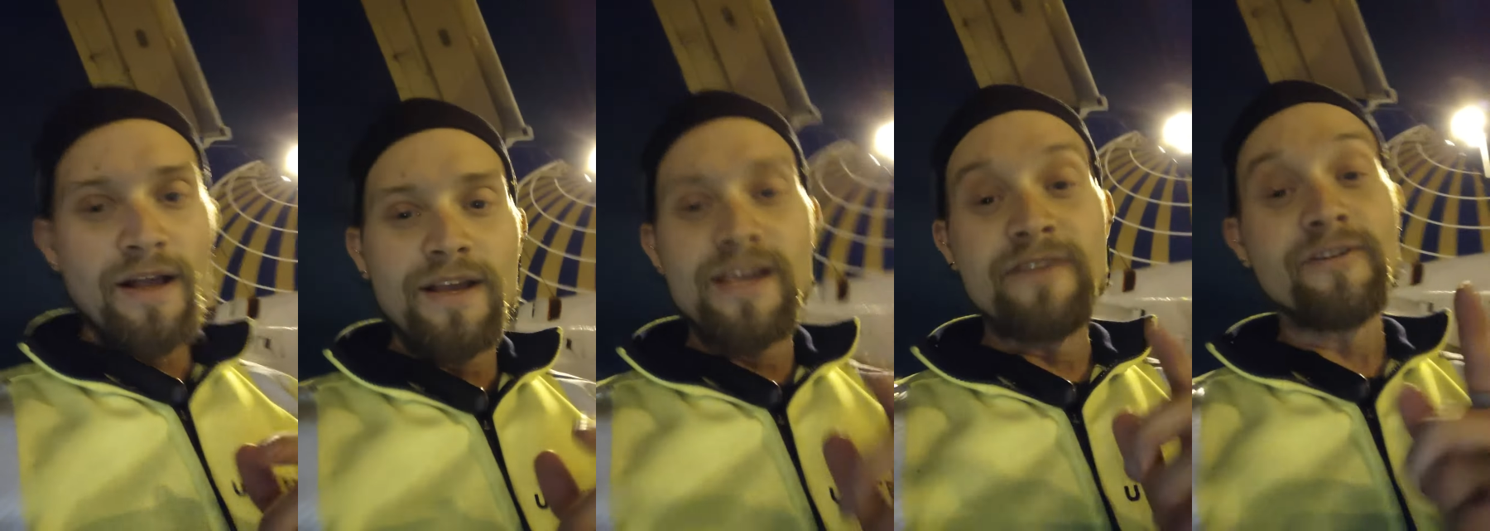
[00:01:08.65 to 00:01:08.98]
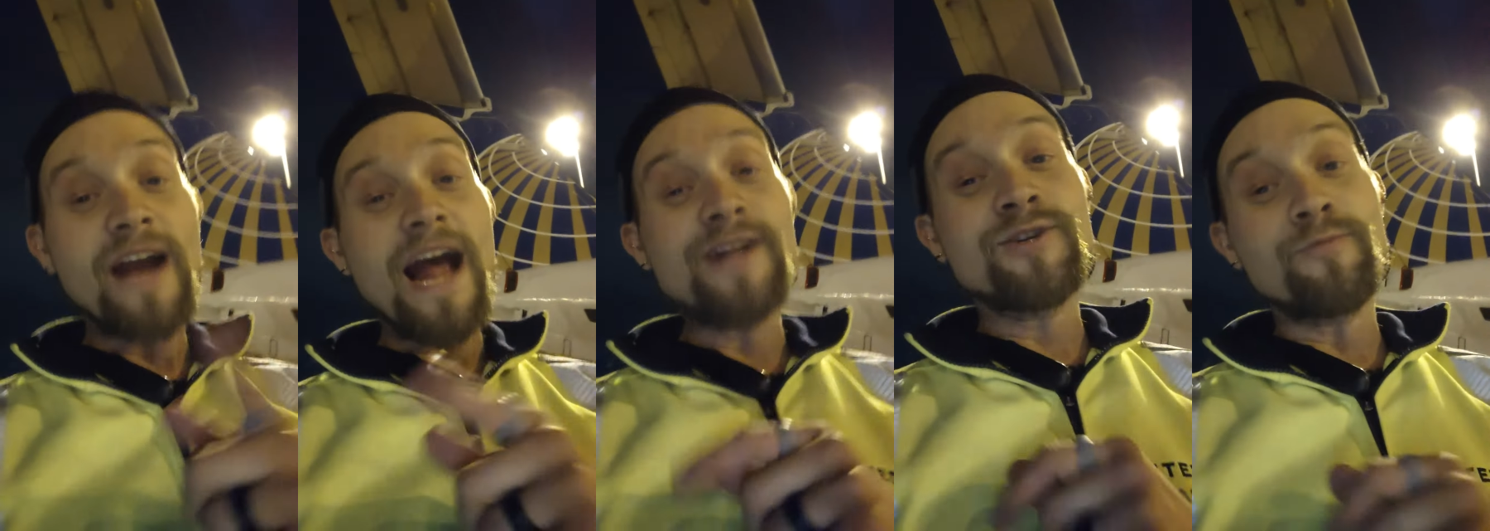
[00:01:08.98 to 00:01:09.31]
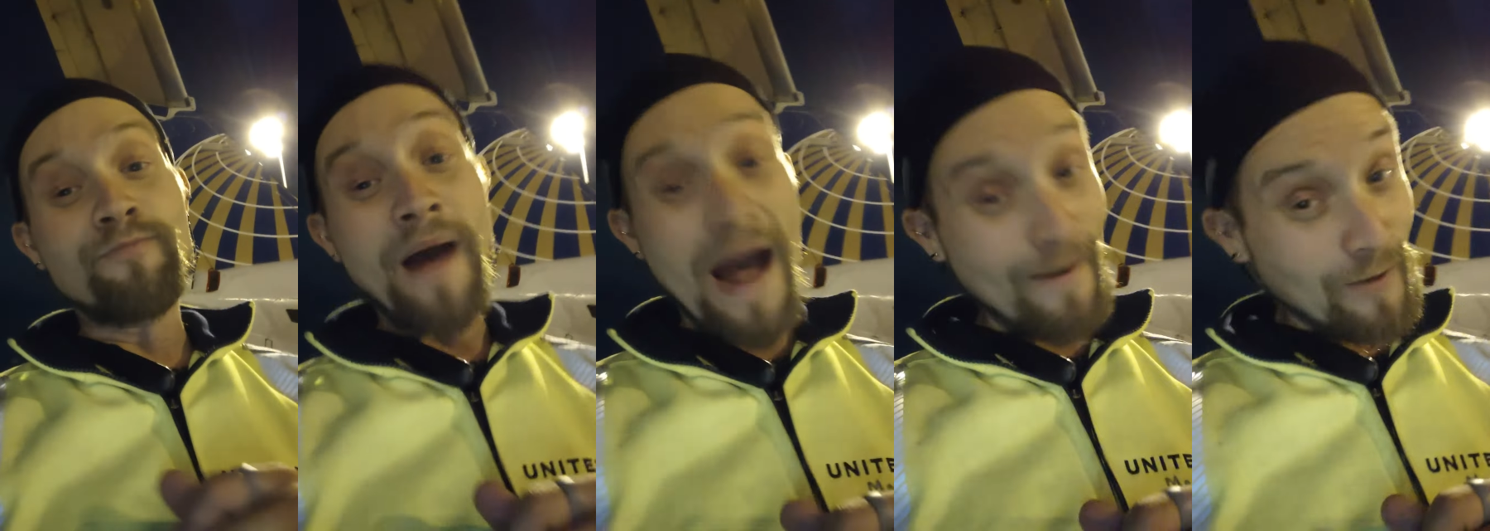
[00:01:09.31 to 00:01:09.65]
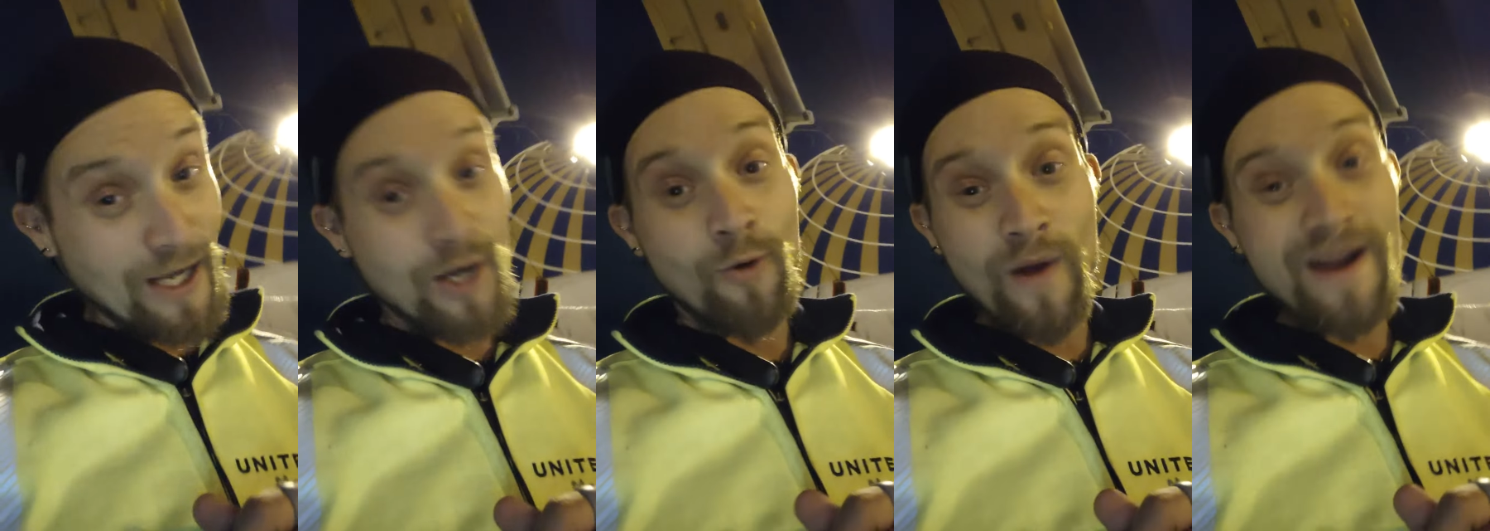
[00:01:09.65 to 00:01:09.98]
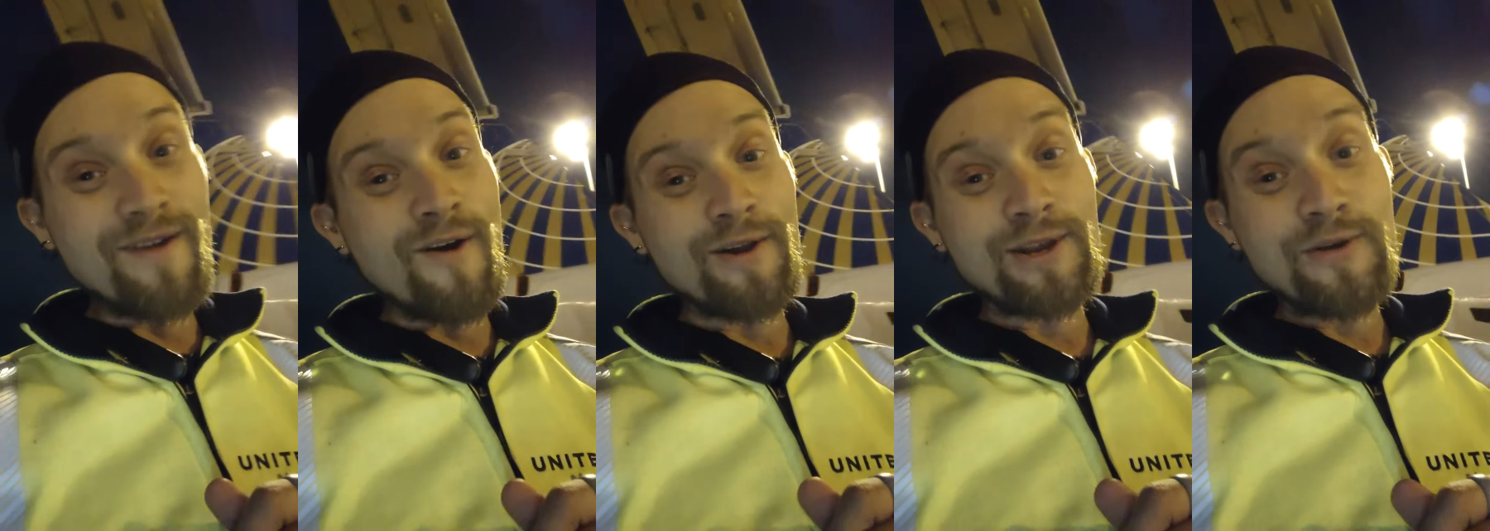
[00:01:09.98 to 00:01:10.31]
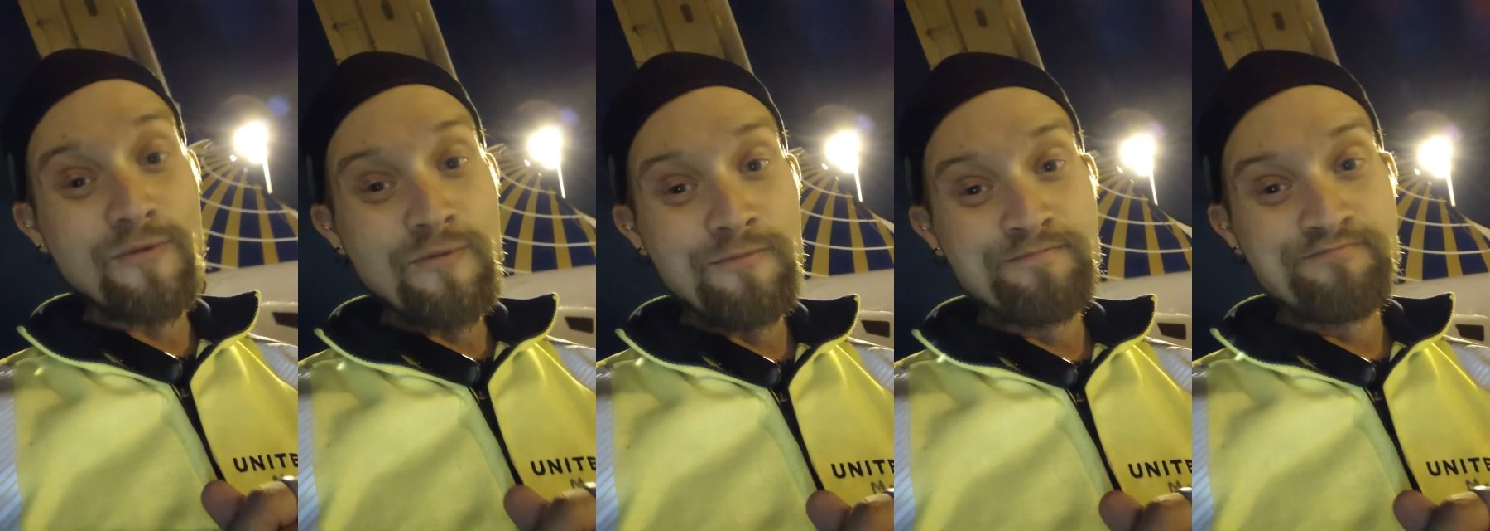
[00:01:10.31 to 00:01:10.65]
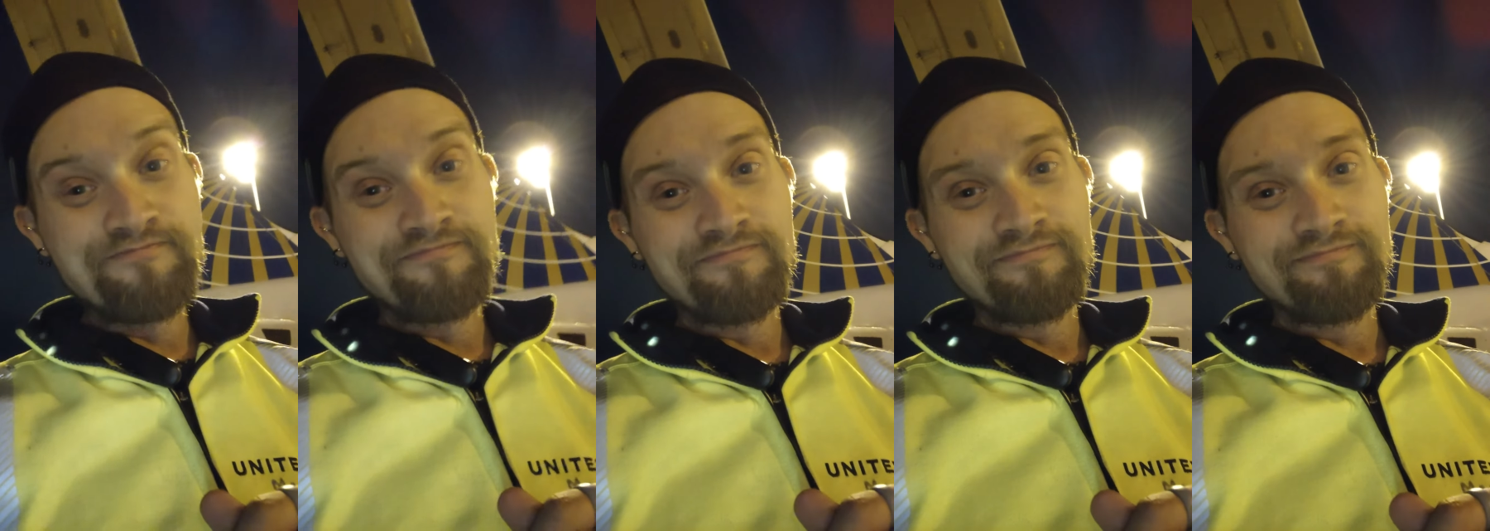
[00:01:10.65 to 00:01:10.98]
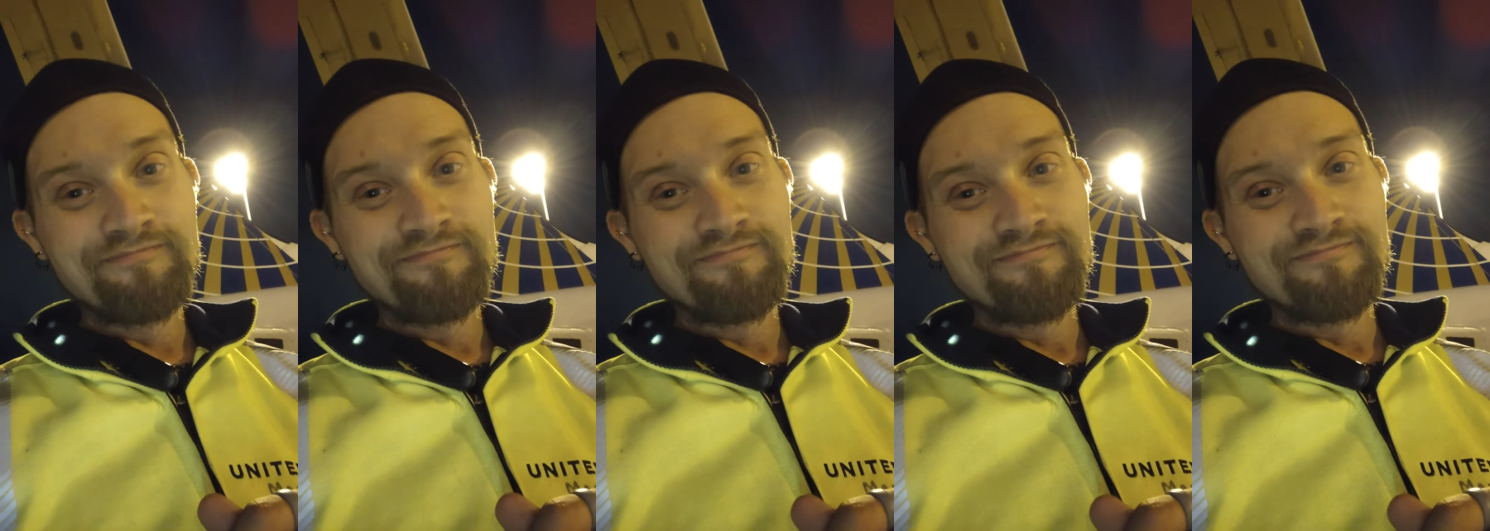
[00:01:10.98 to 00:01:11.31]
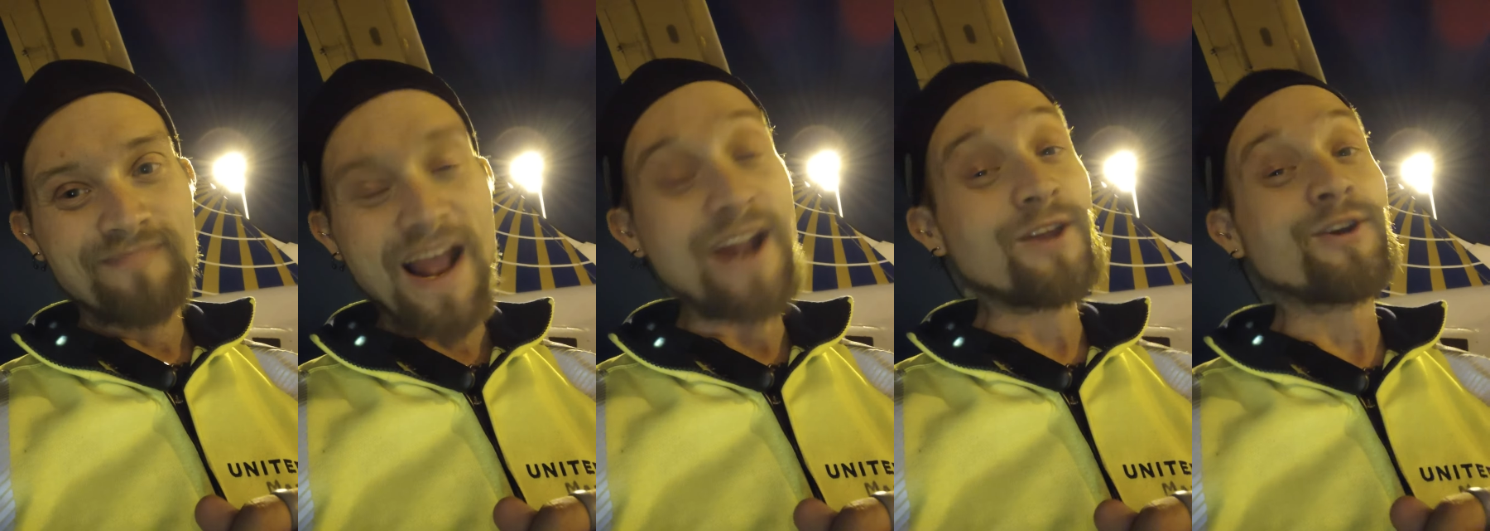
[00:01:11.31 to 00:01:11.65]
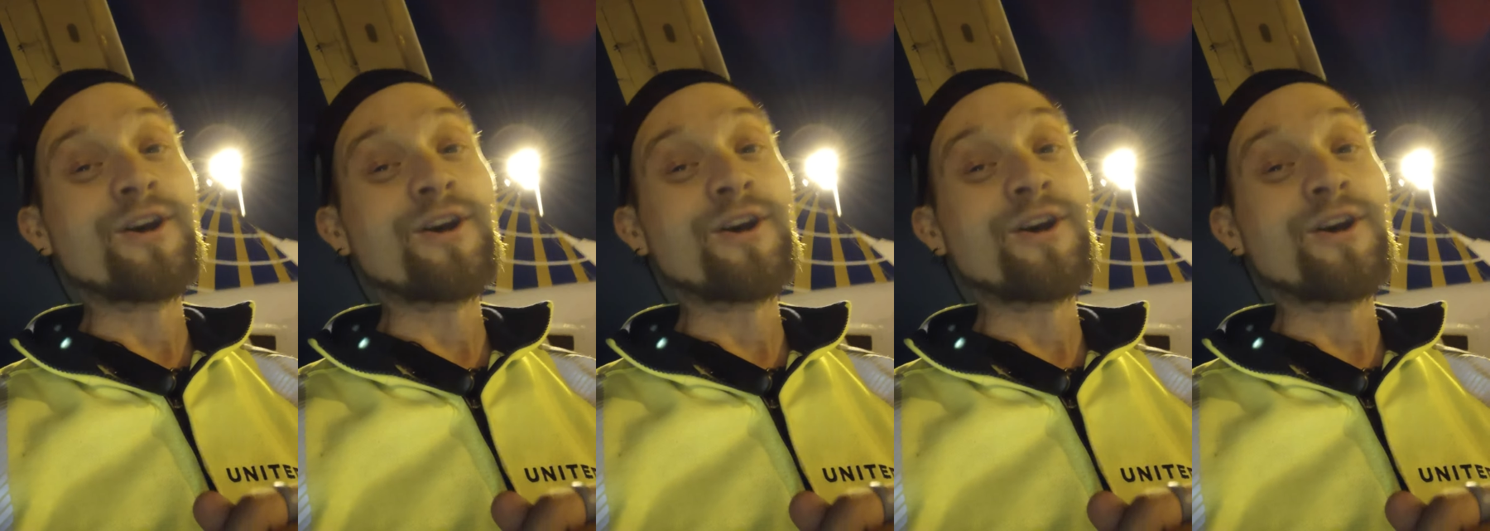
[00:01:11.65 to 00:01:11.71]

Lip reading: You ever had your battery quit on you and